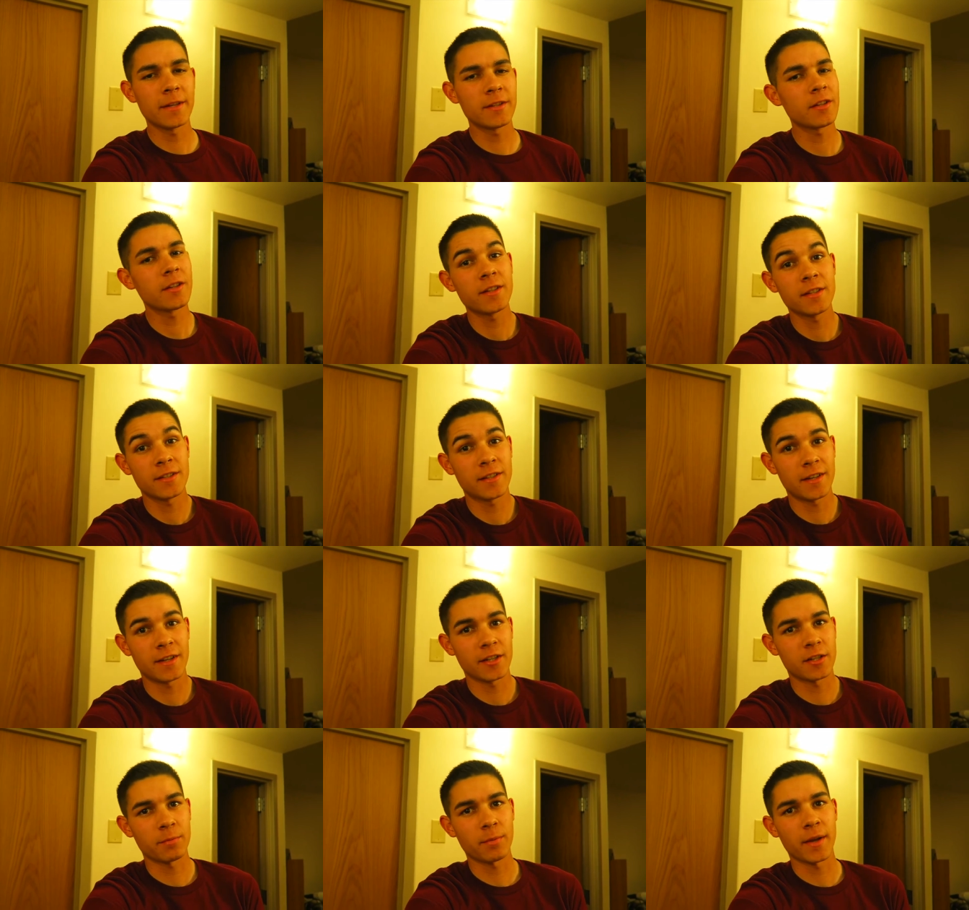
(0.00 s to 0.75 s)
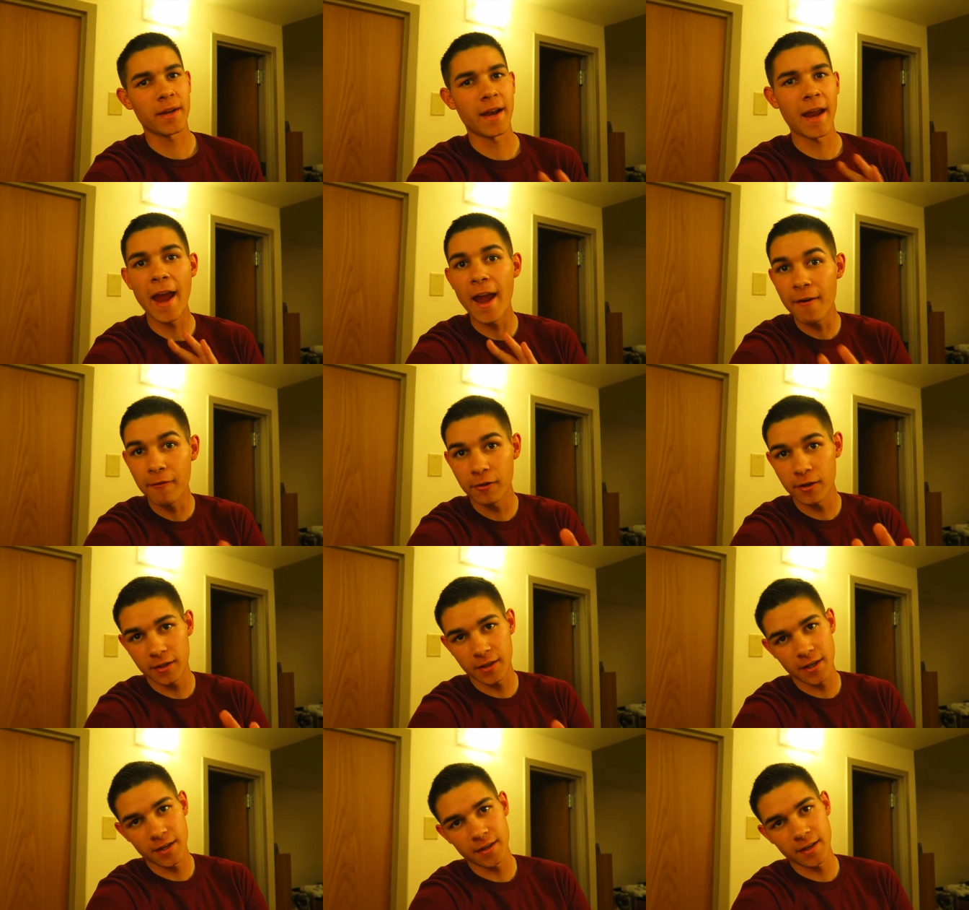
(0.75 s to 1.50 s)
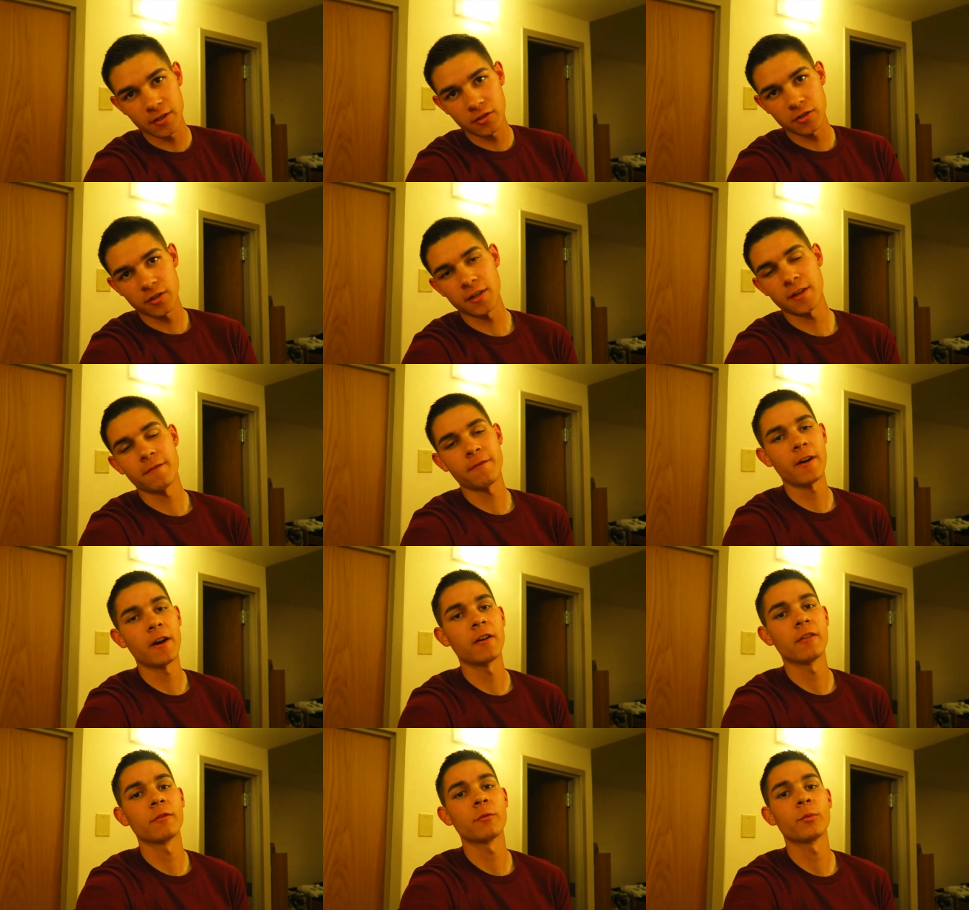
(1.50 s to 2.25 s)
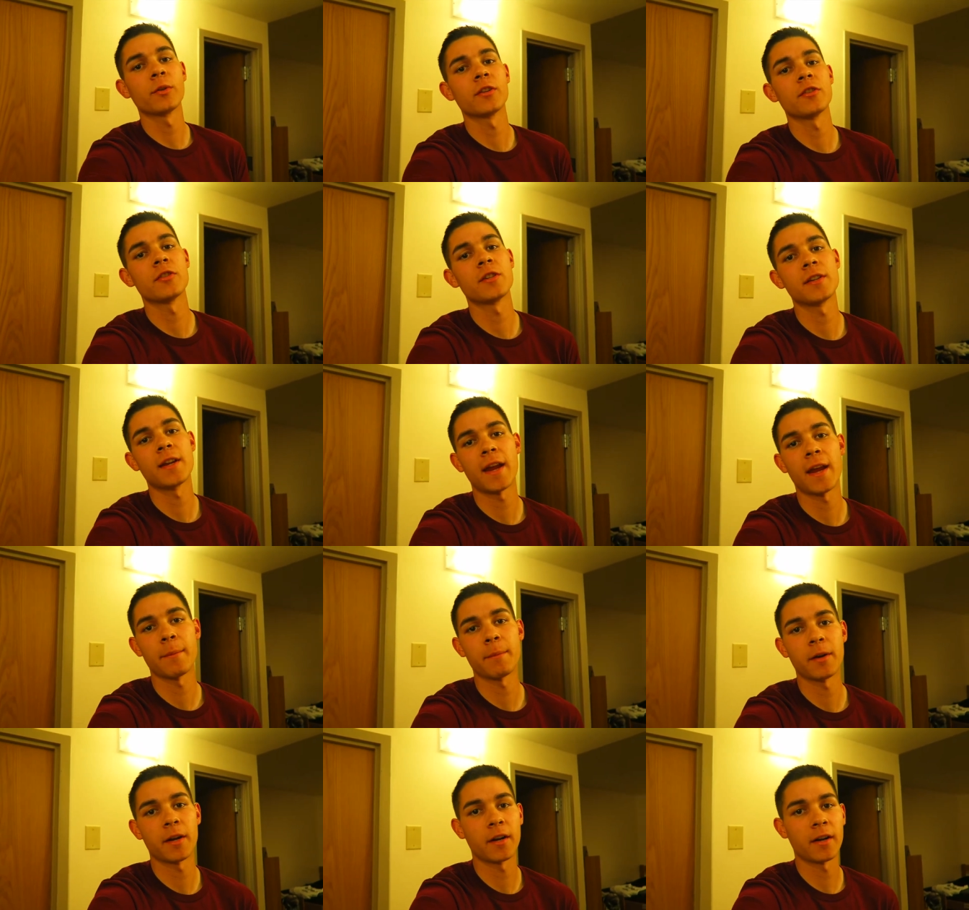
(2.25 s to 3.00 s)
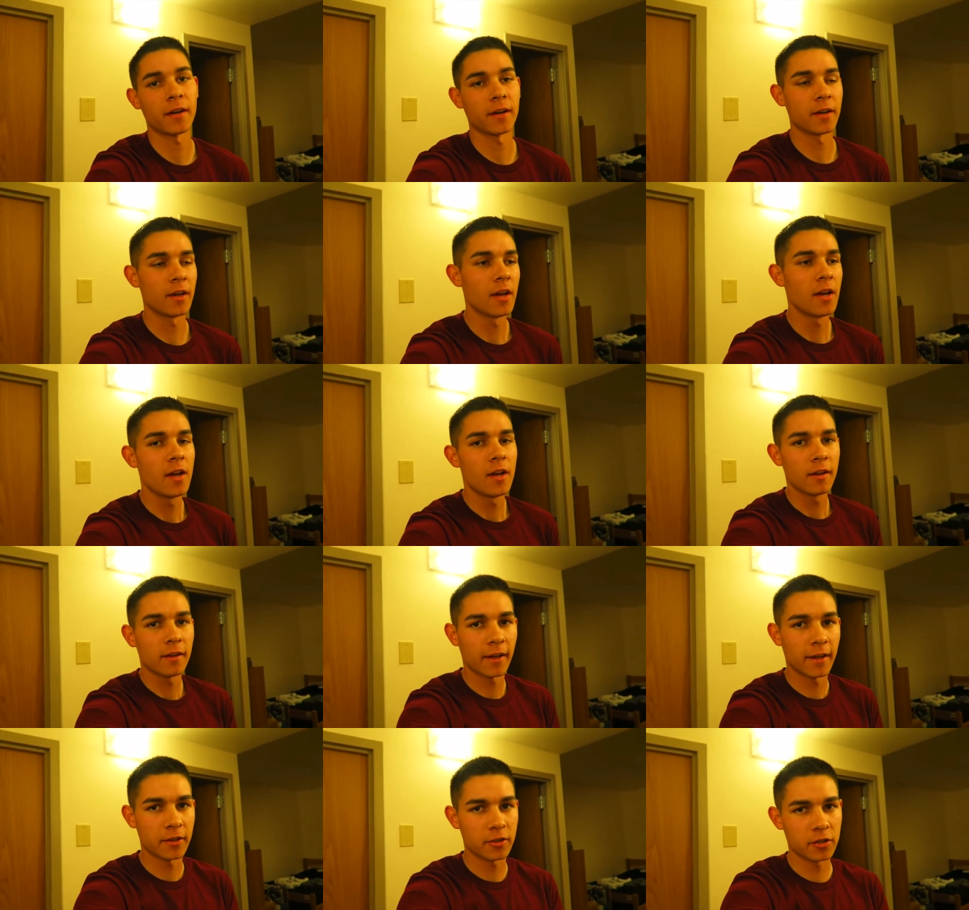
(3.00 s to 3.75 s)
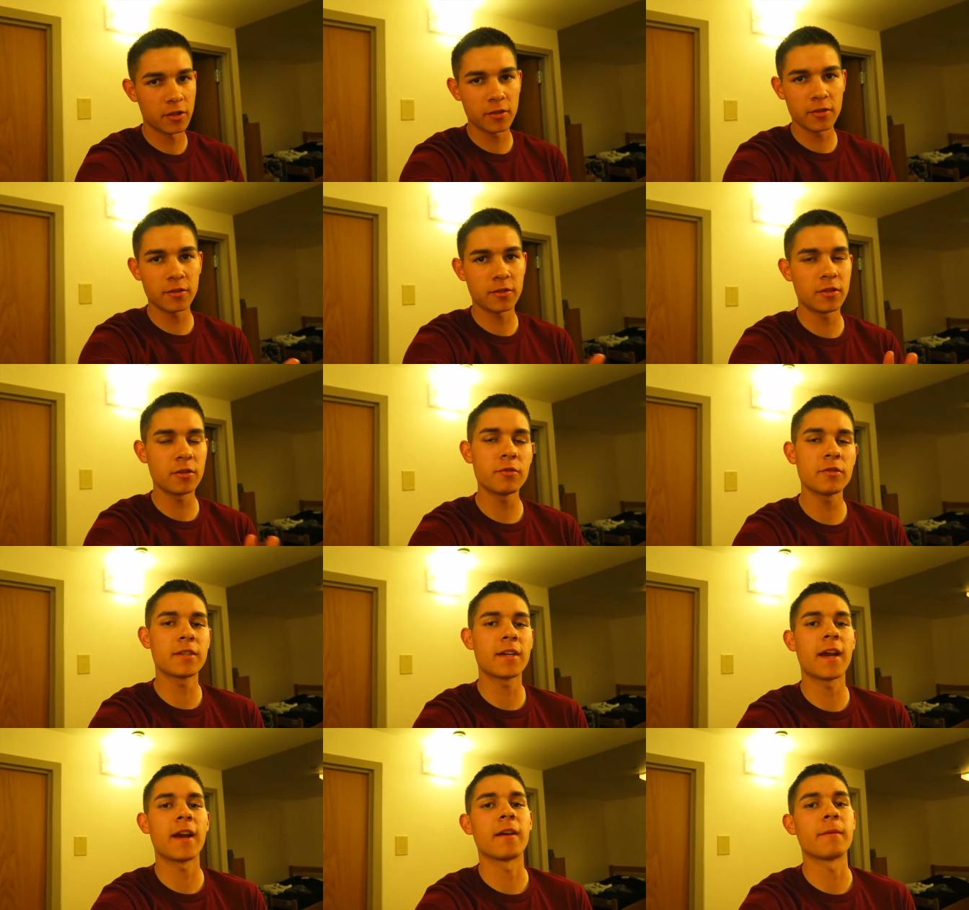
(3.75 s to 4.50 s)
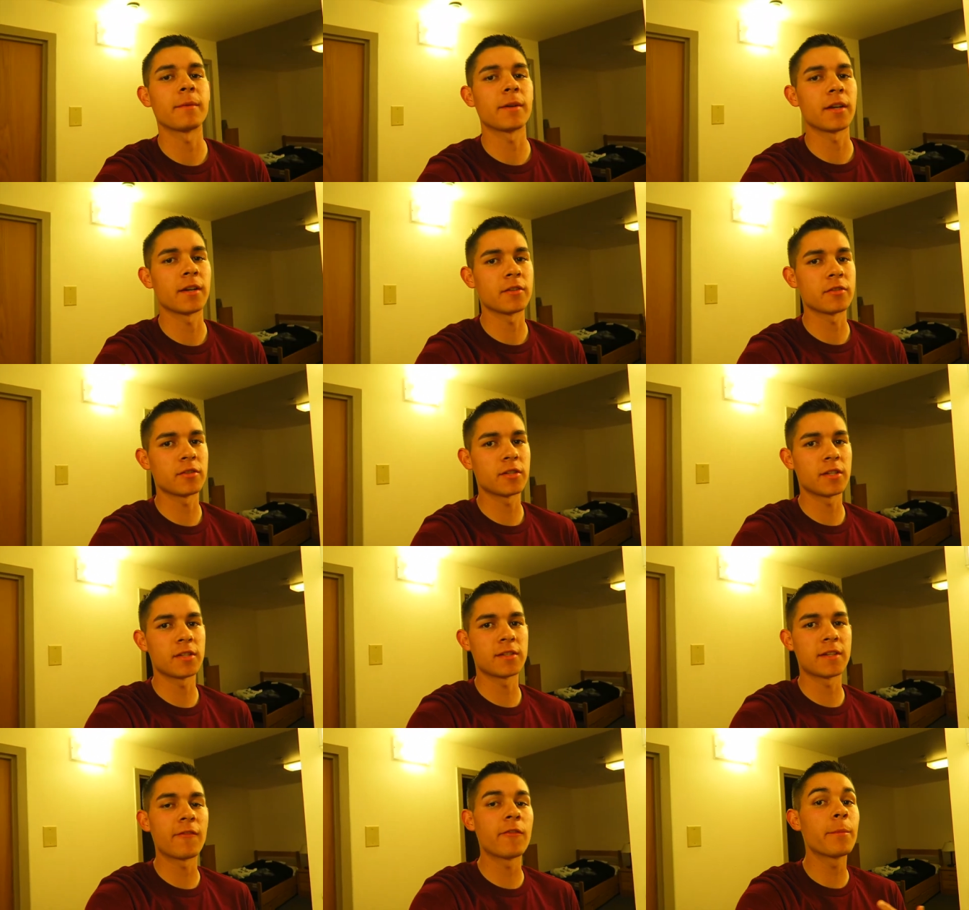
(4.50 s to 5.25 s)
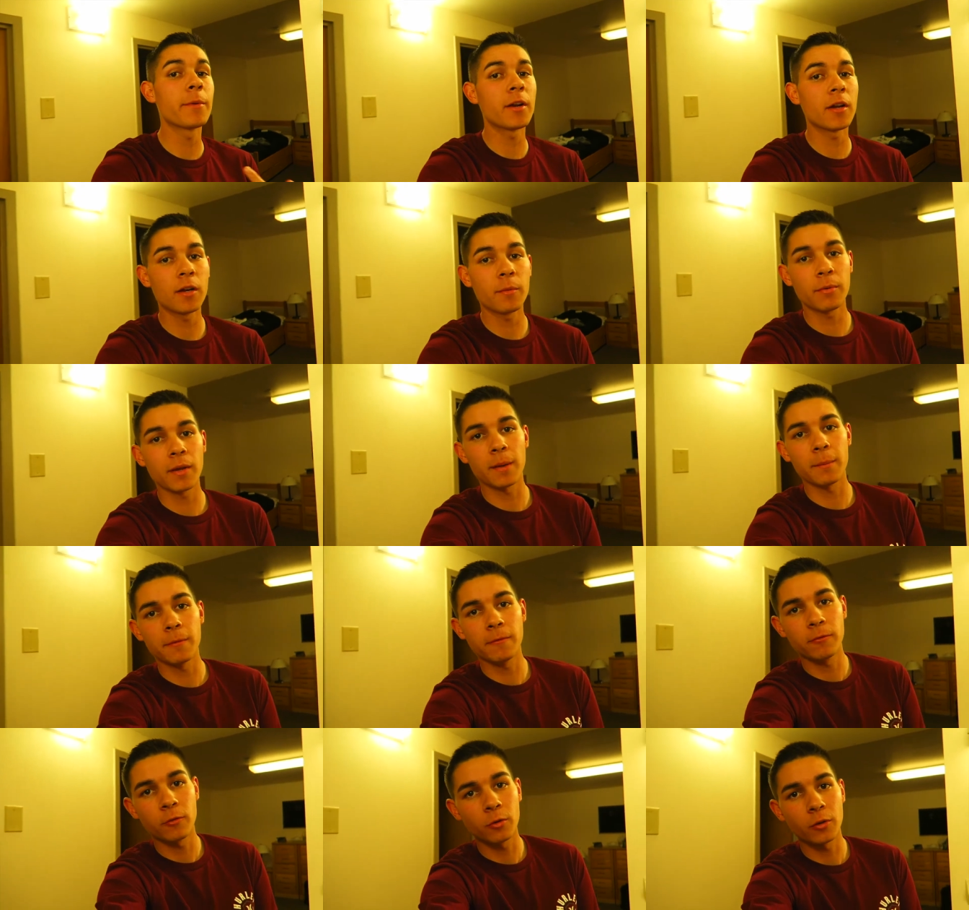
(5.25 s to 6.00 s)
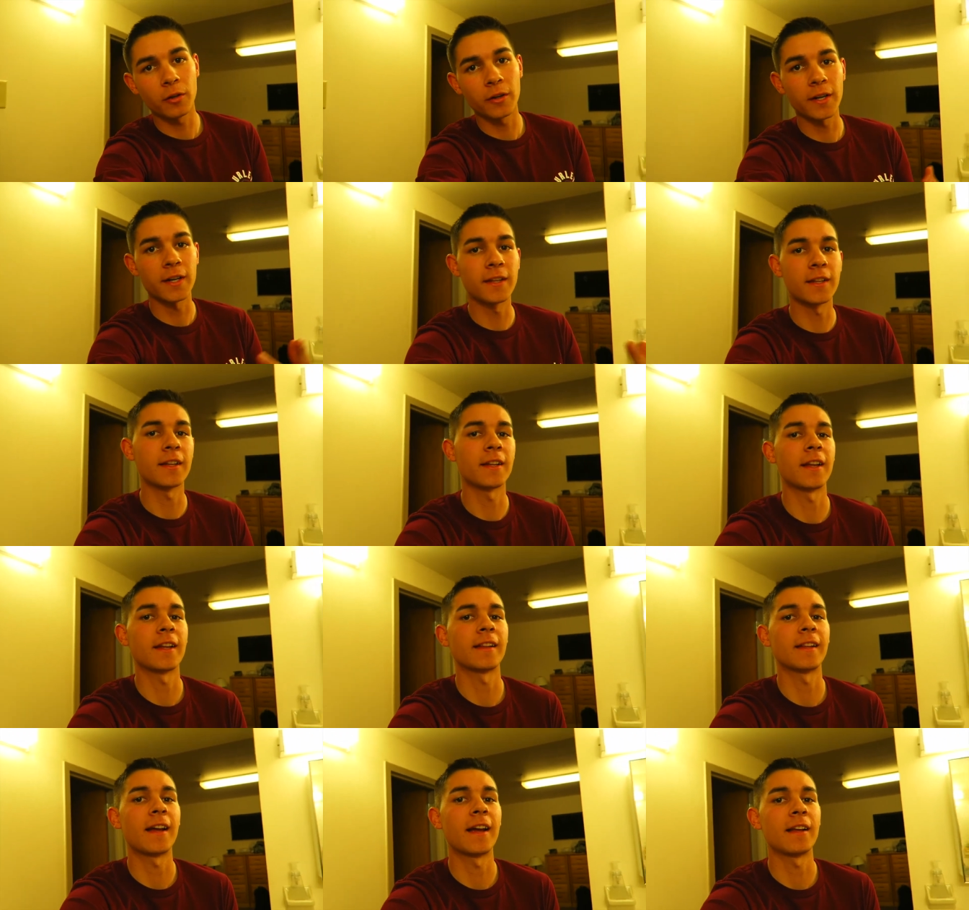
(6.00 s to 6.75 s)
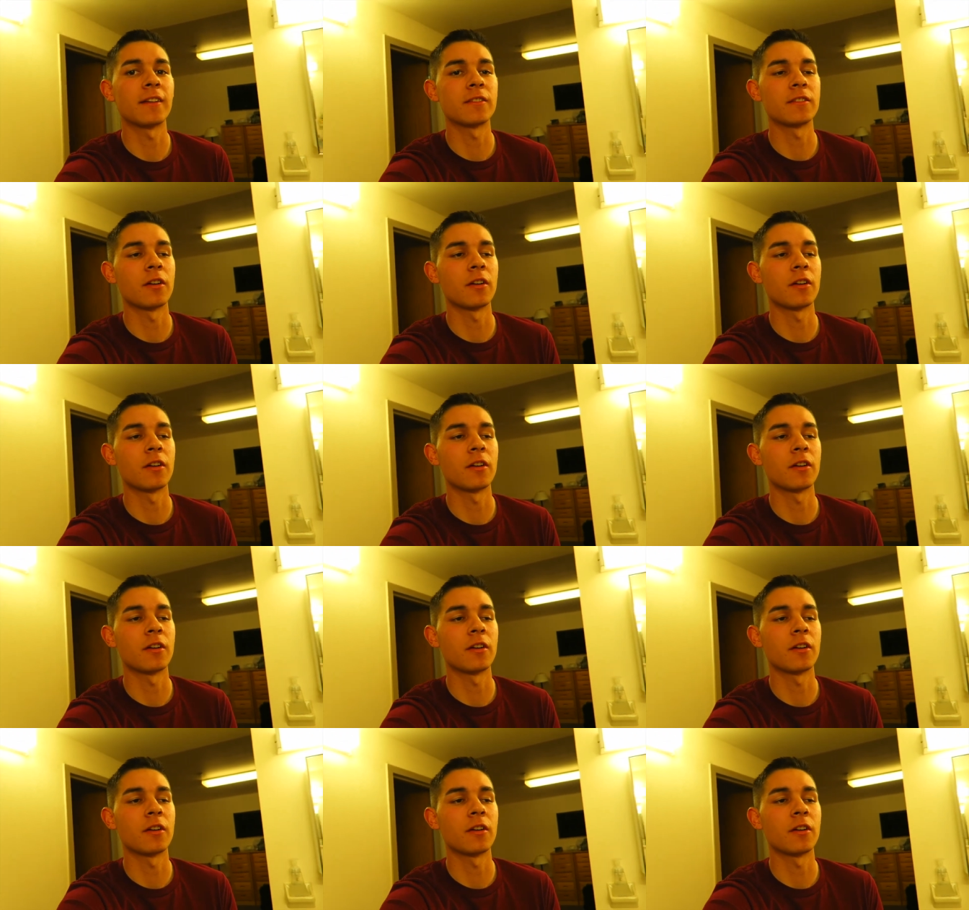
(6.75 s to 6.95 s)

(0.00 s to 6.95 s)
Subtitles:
basically is gonna explain everything that she felt when she came here, and like she was scared because she's never been on a plane before or anything like that.